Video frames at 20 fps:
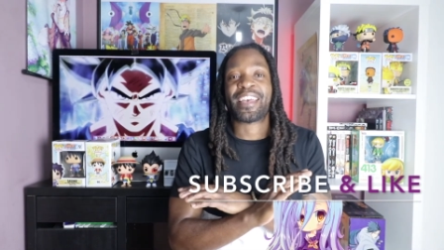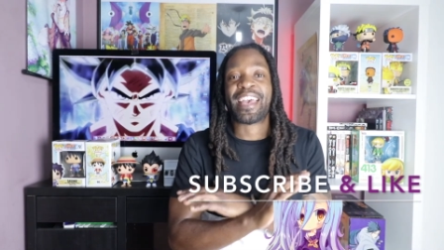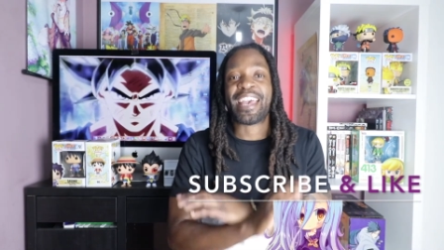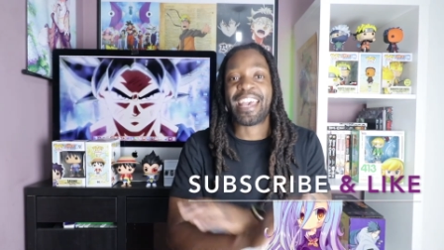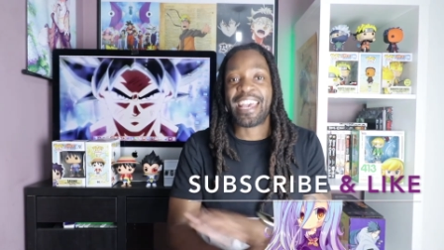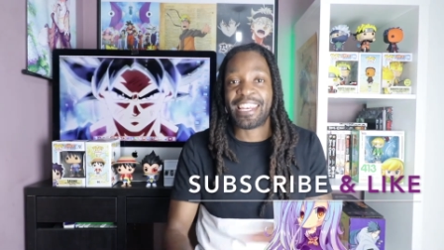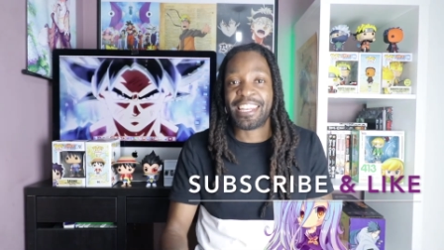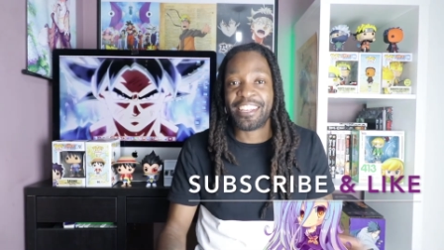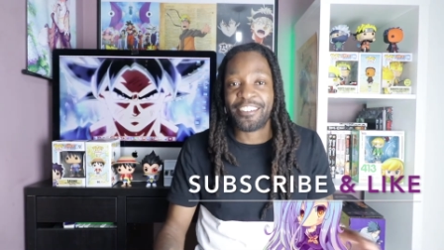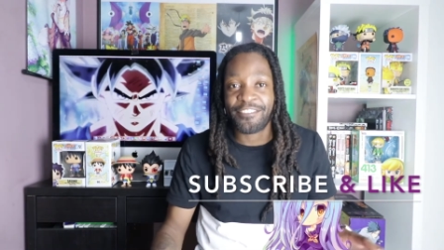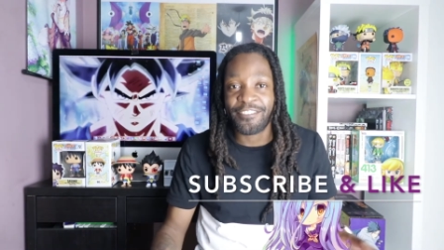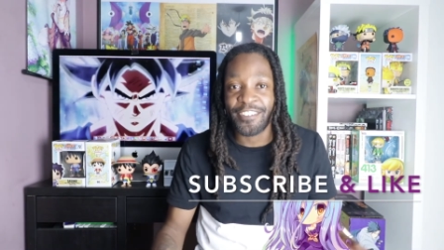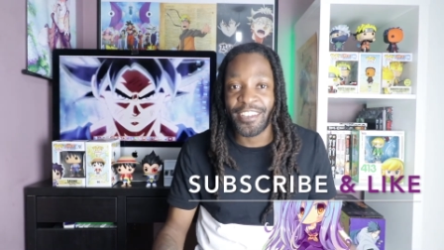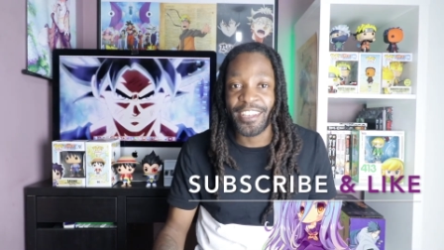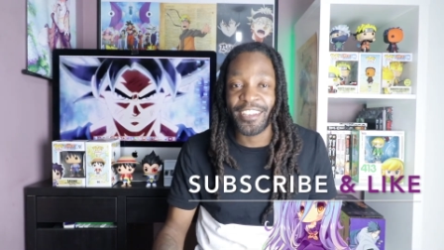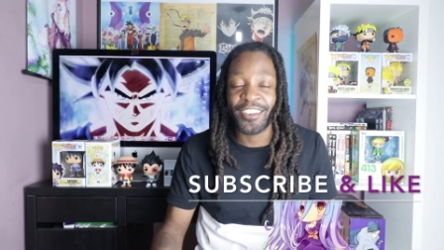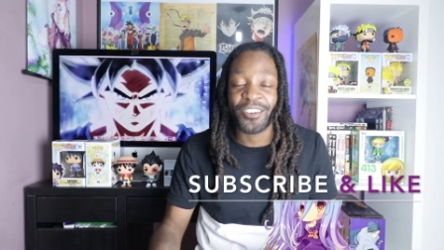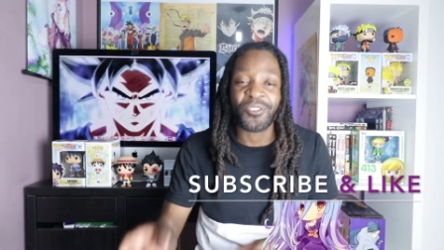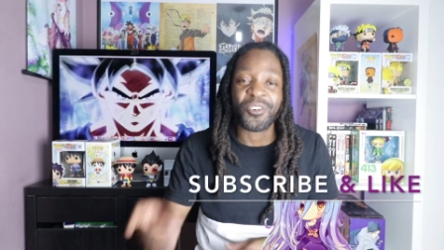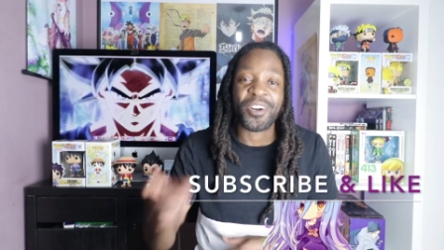
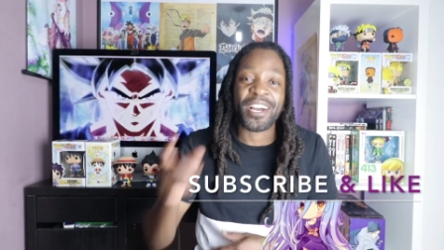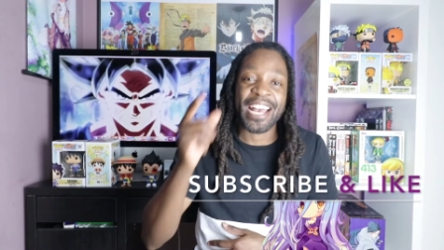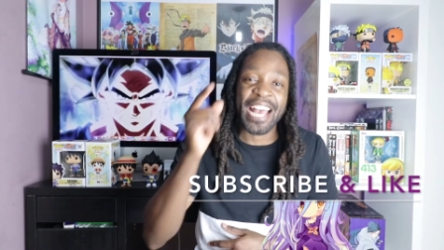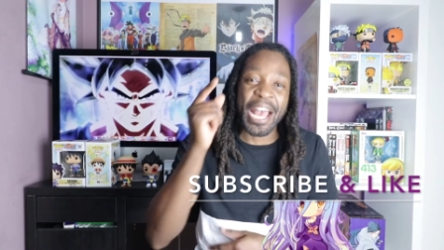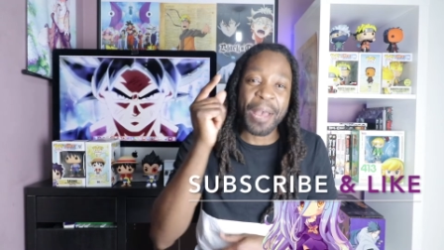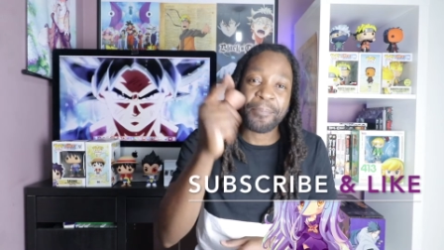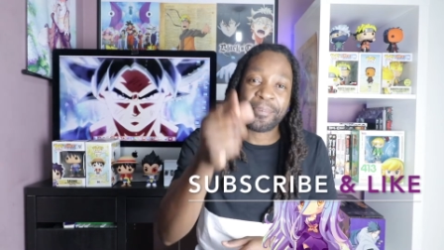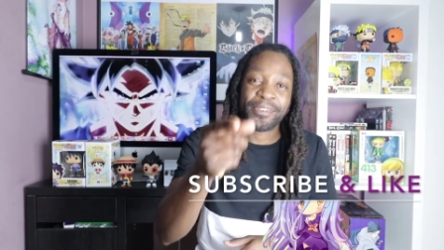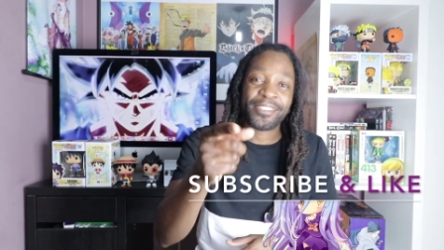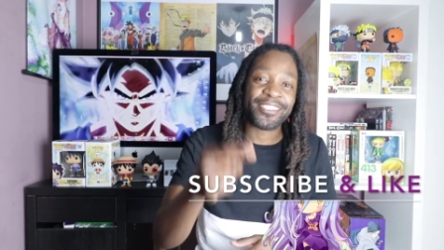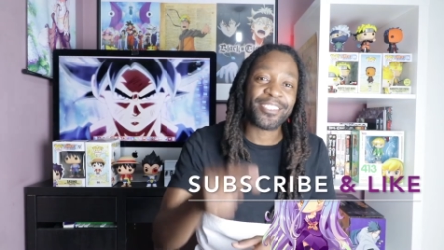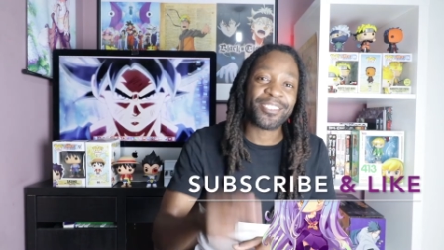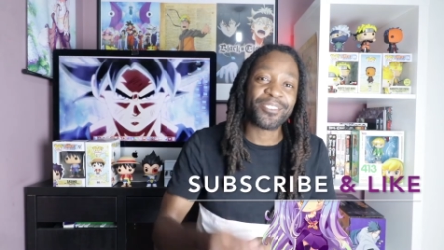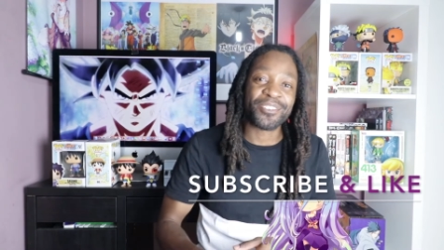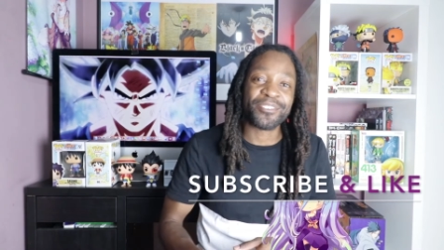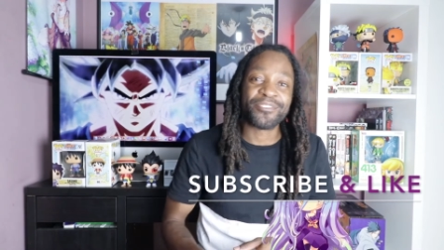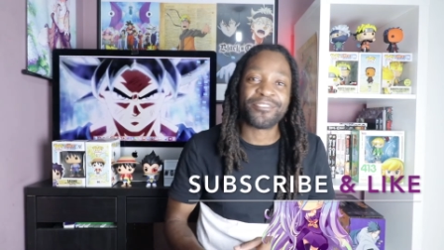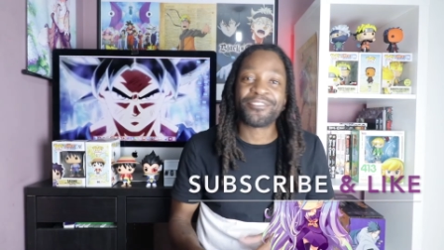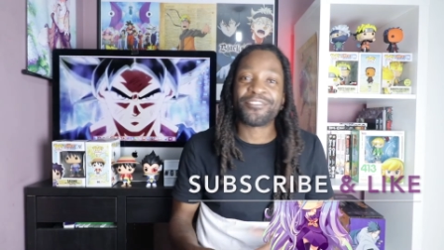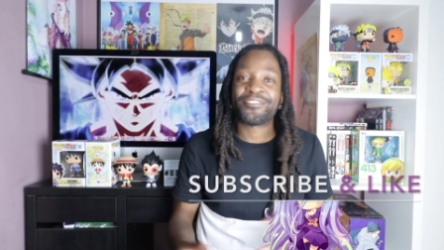anything what happens
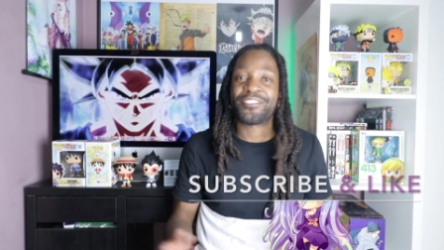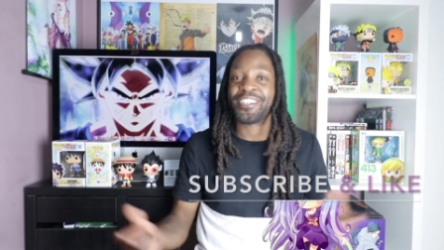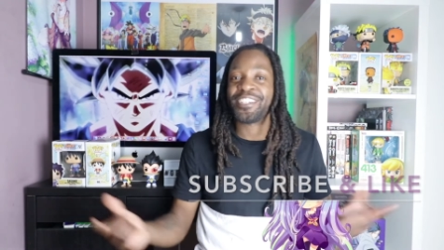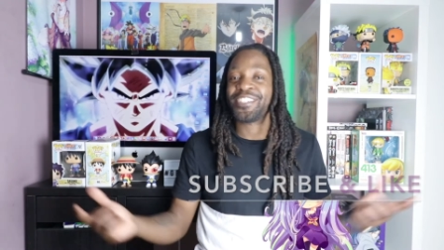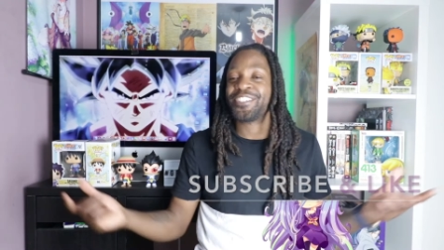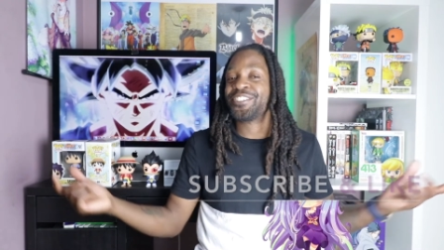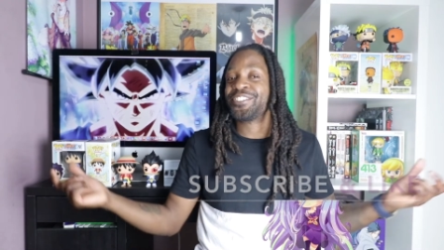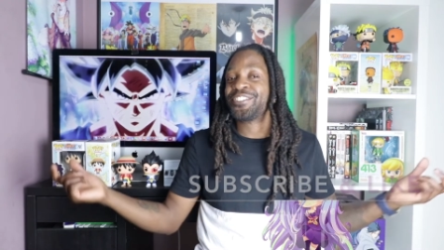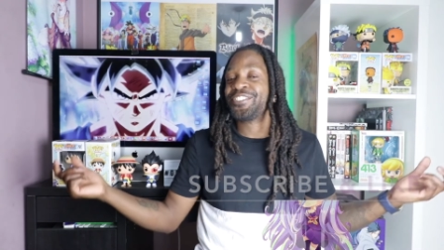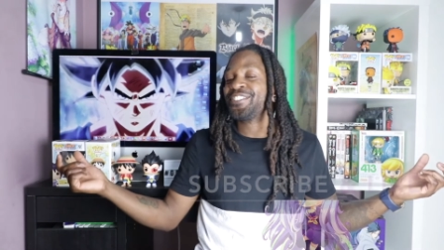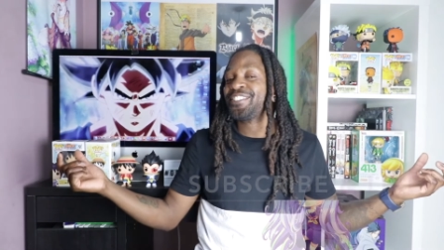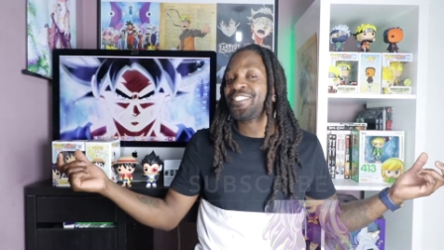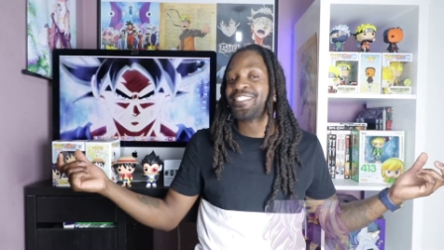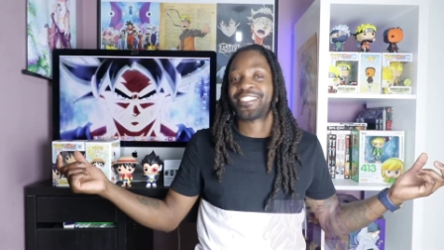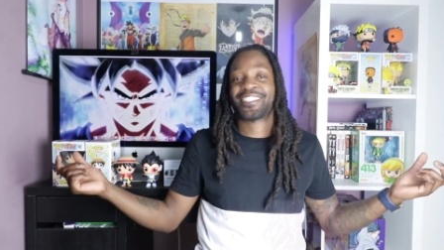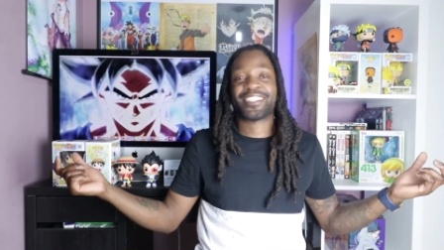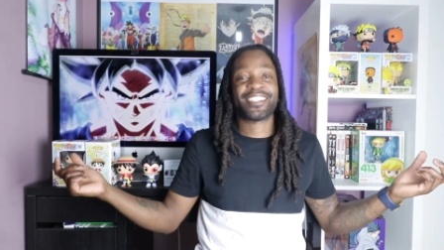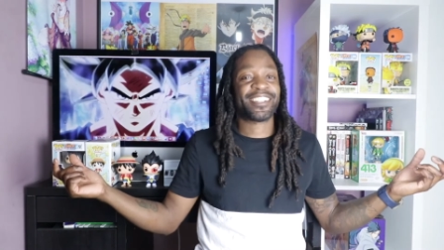with Phil's